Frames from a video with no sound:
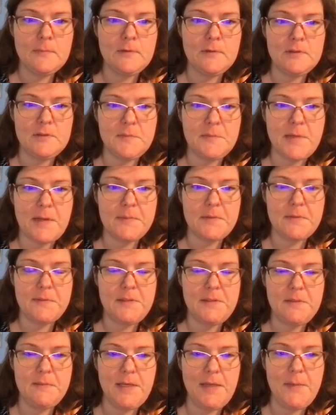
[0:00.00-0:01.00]
This mom to
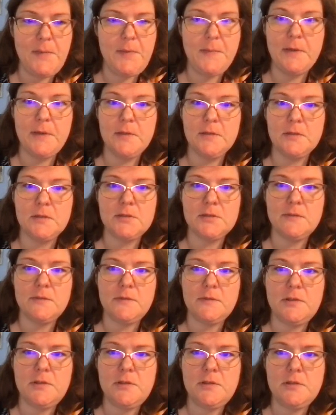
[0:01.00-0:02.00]
be baby bundle is
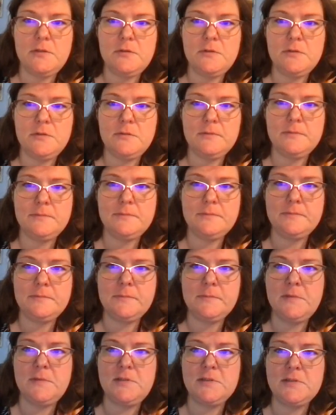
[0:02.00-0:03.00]
awfully cute.
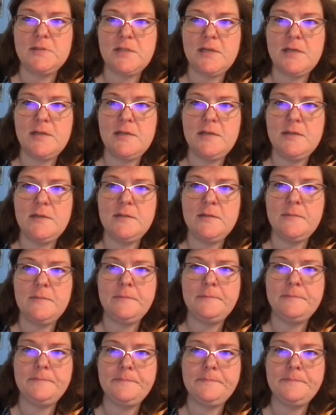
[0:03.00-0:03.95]
Let me sign in.